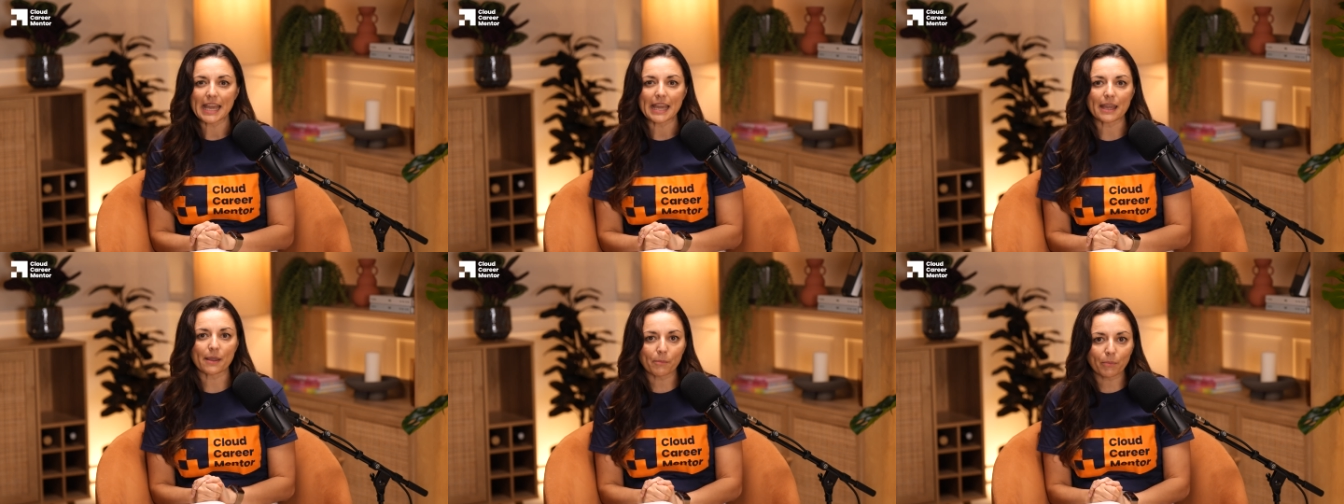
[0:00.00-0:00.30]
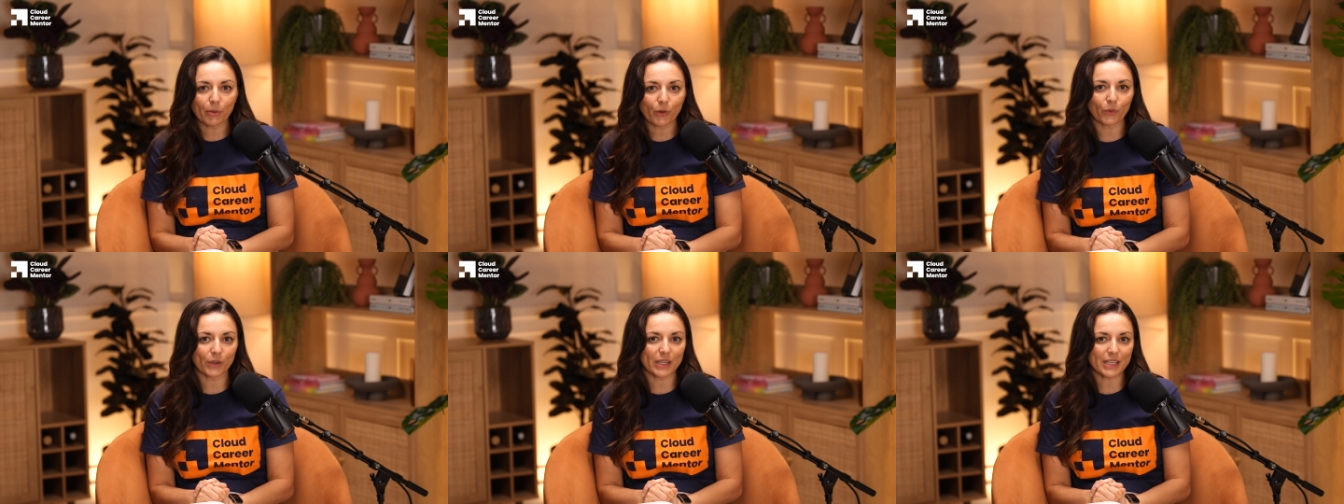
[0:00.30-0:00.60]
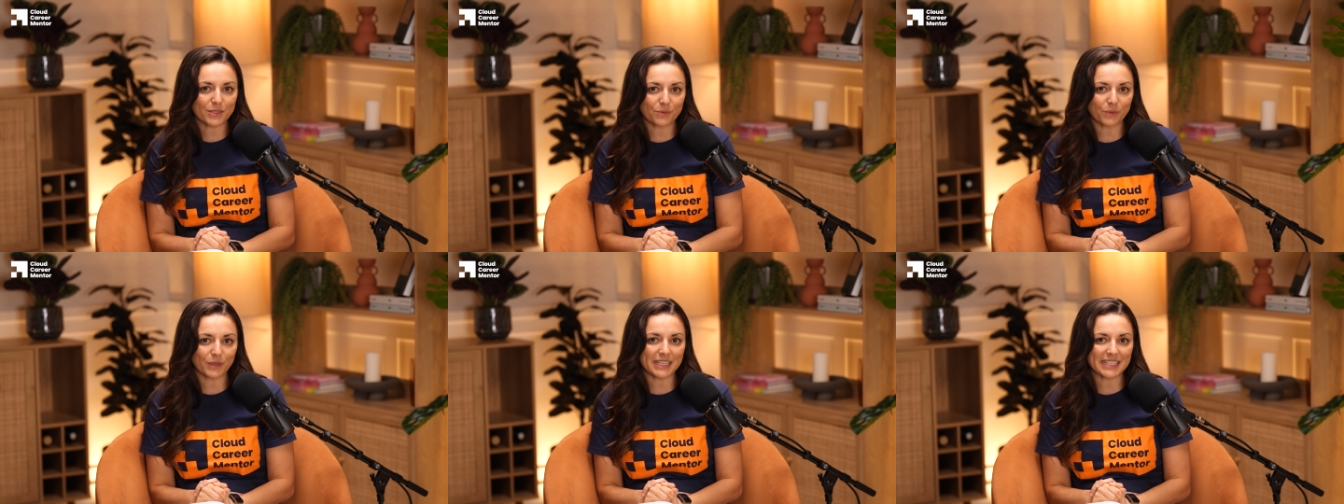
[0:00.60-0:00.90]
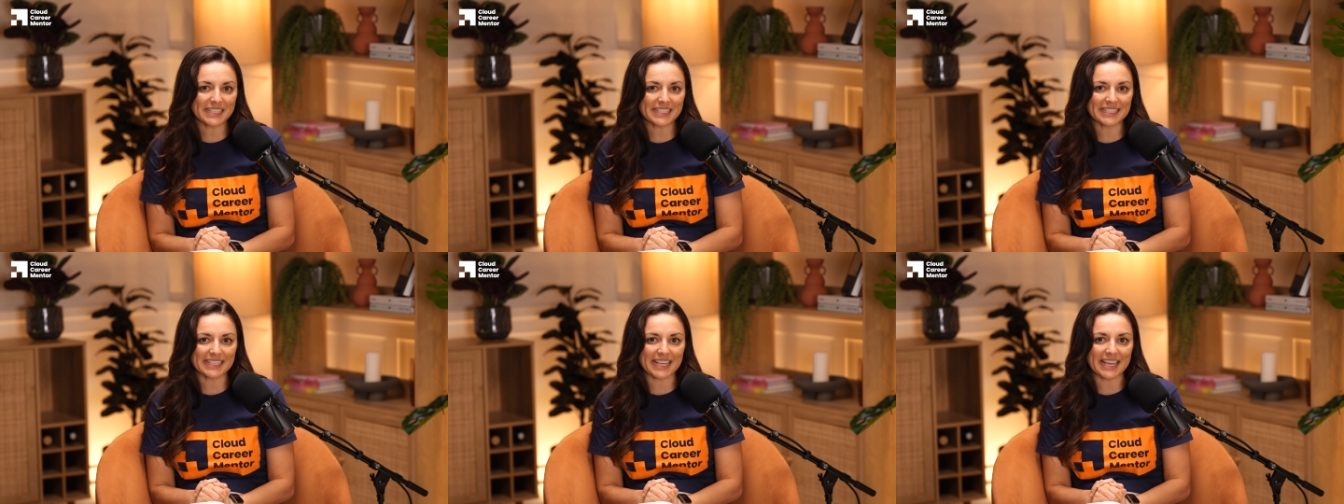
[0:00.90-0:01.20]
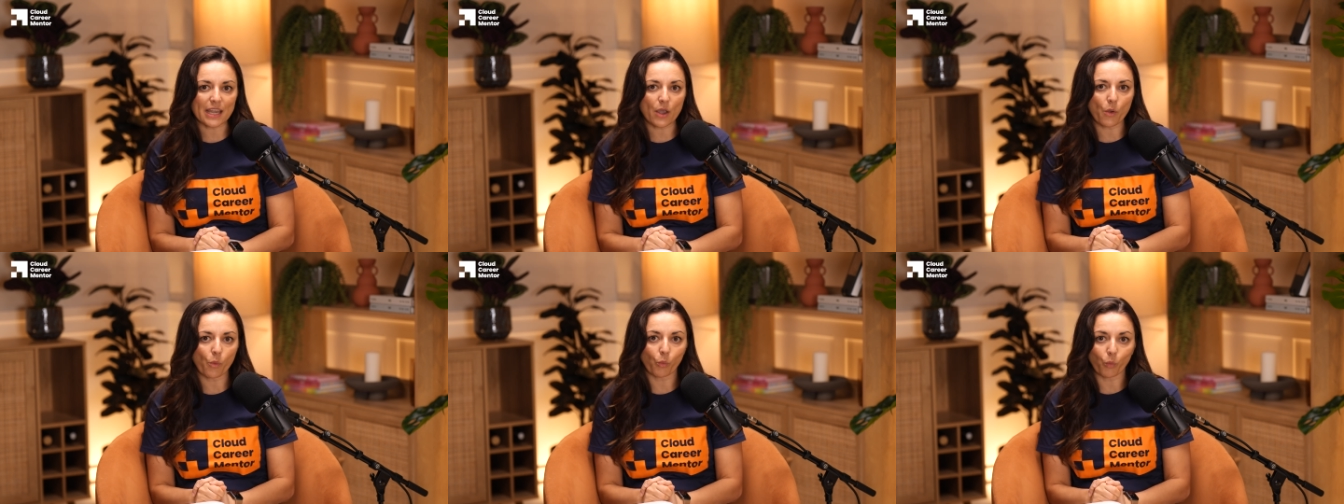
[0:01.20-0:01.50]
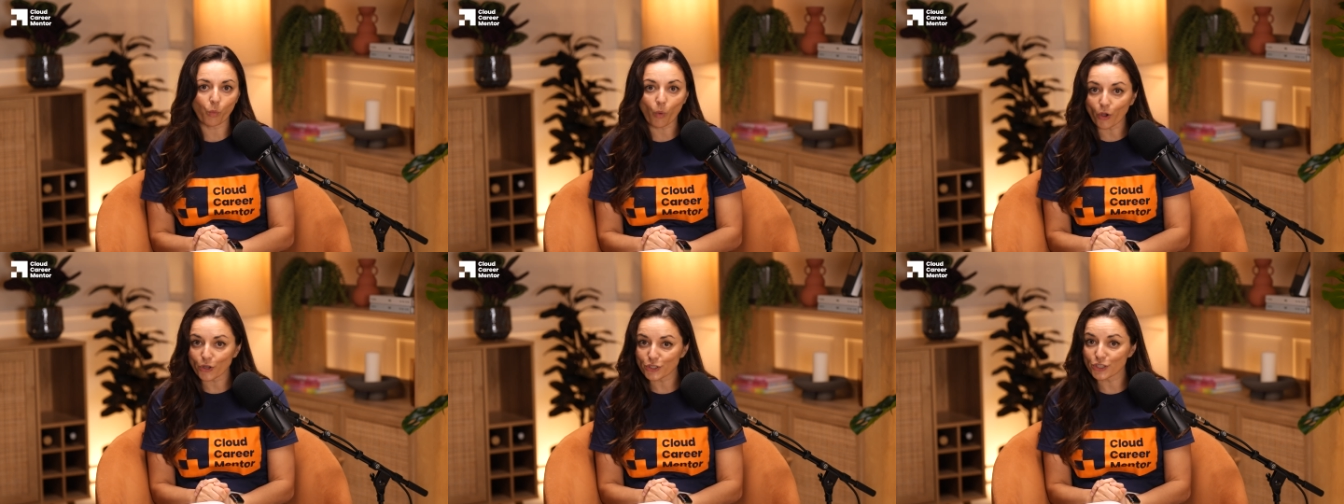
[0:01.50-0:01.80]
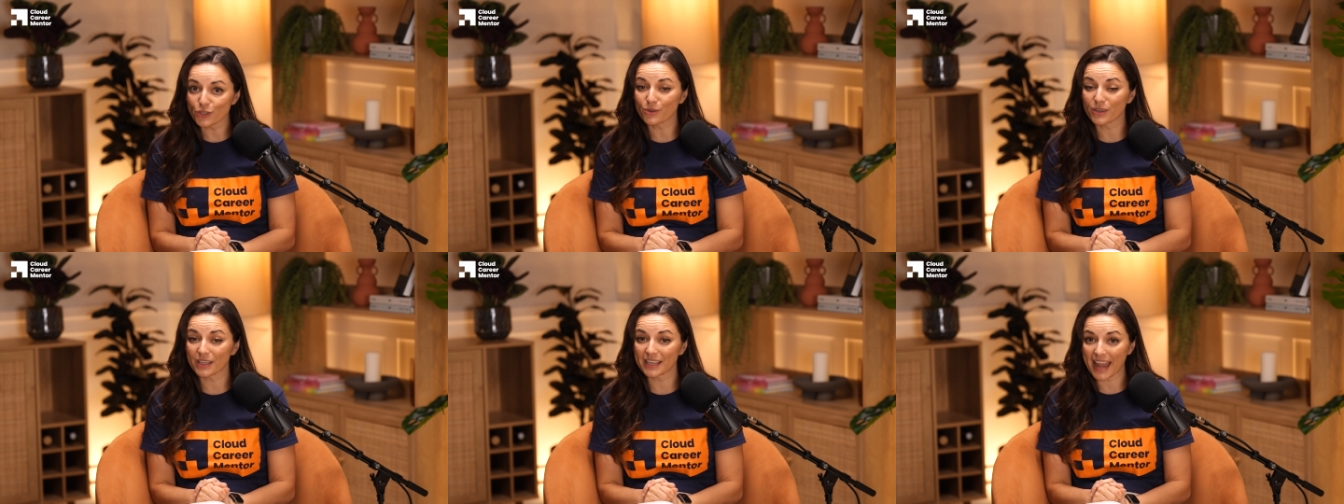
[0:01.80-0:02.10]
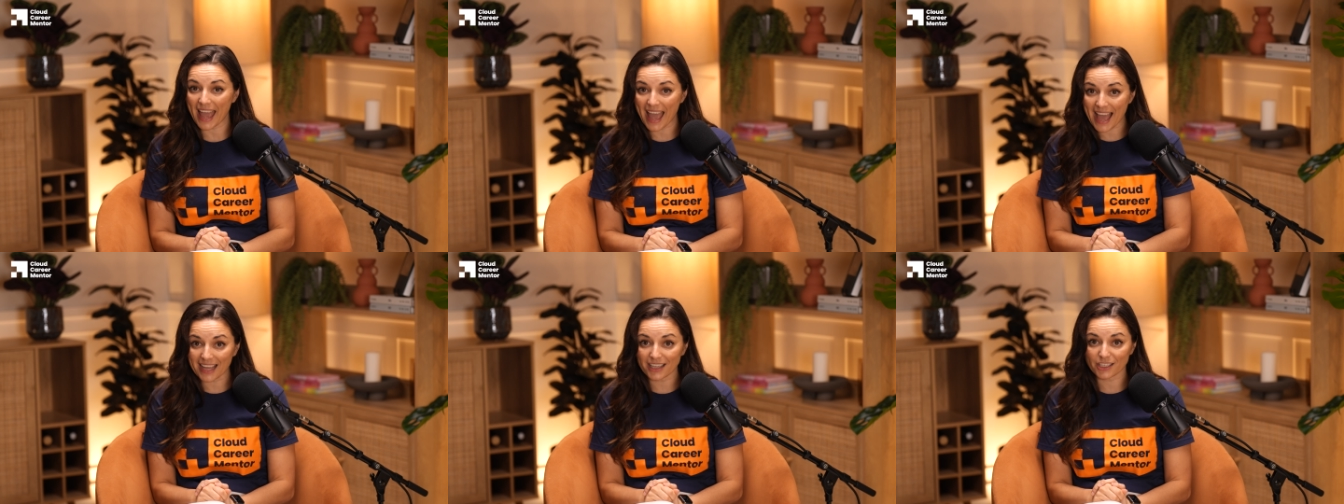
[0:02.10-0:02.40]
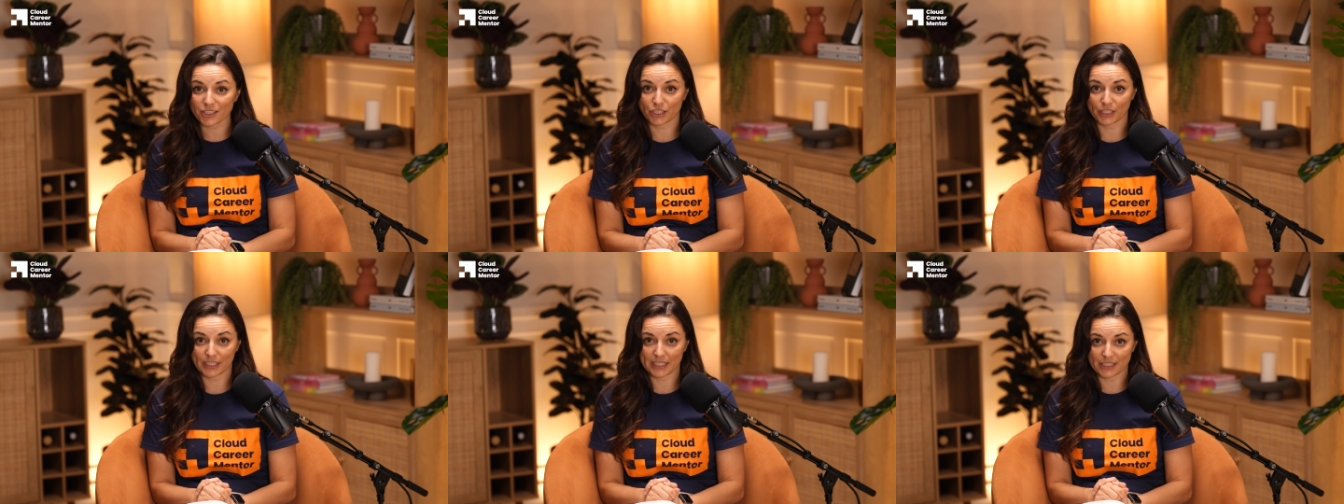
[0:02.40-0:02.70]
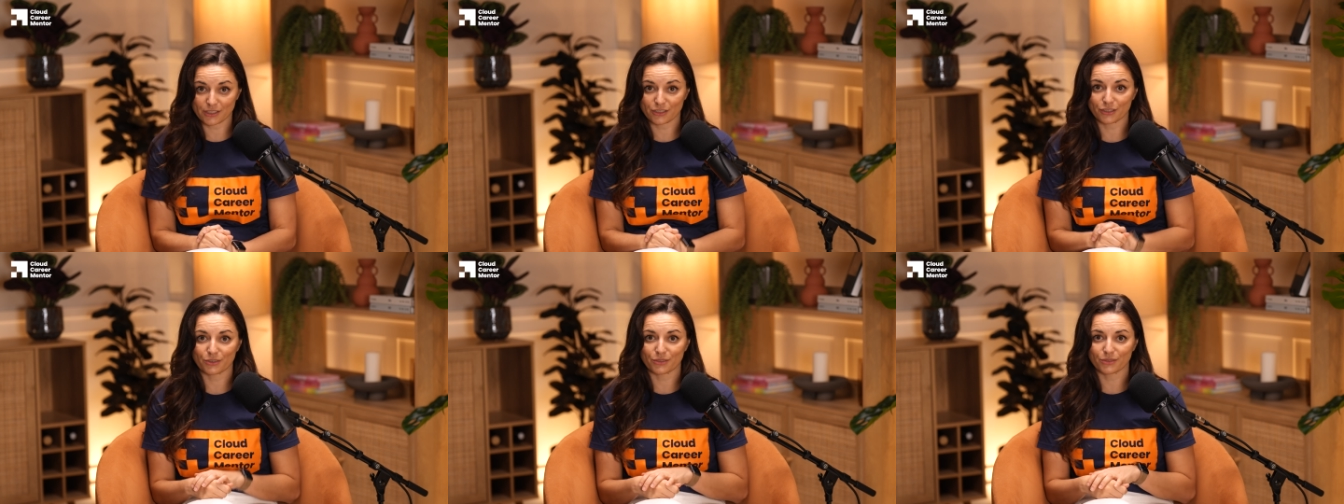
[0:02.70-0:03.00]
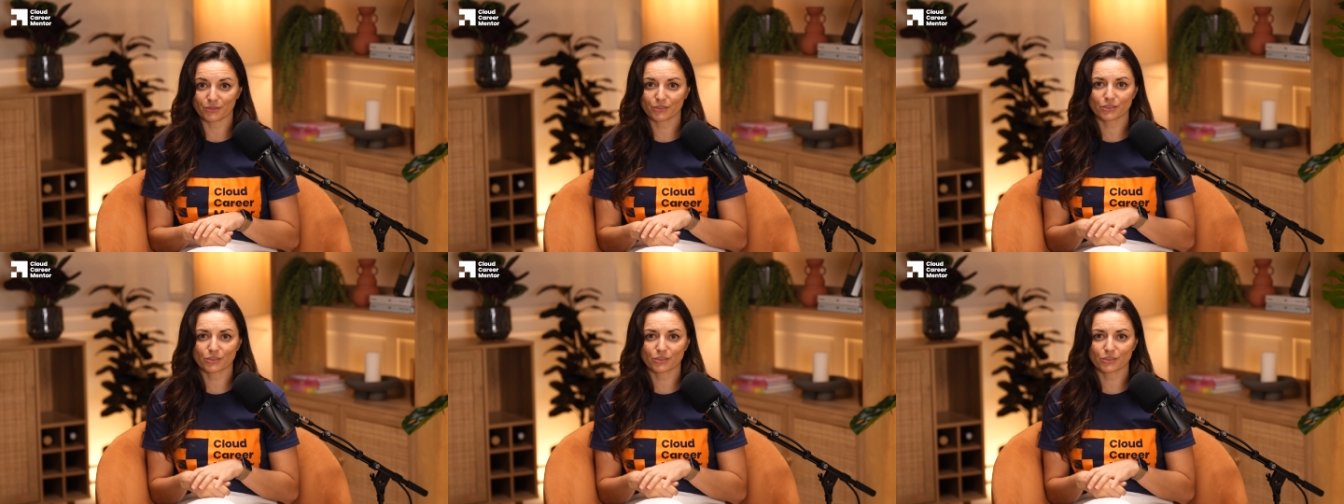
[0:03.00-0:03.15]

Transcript: Employers want to see what you can actually do,